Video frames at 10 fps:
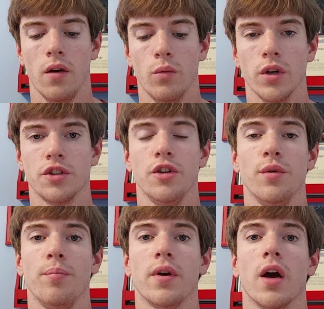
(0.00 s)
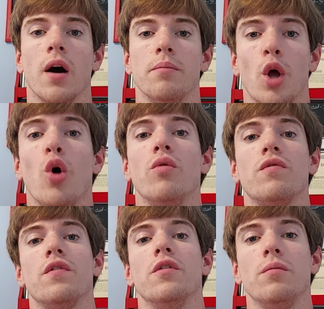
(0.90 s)
which he would become known
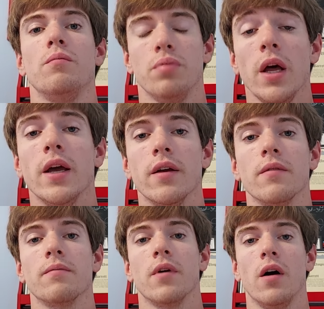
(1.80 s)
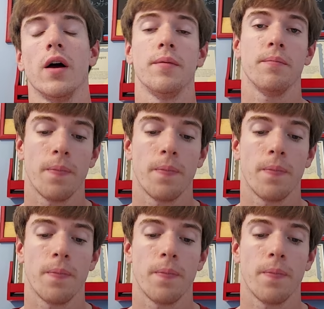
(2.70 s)
for playing on.